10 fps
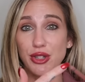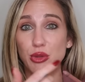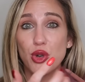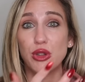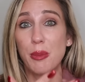There
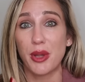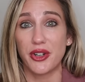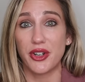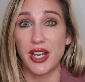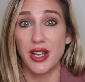was no lip
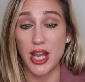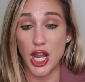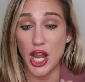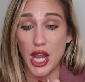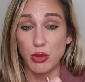liner in it.
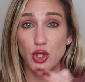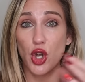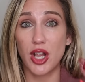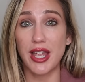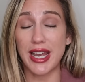It was
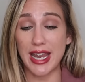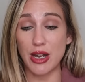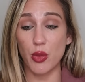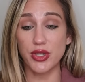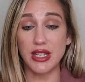like,
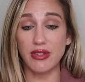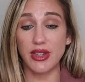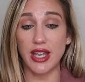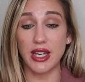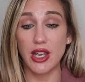and it wasn't even
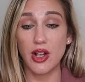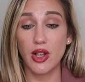like,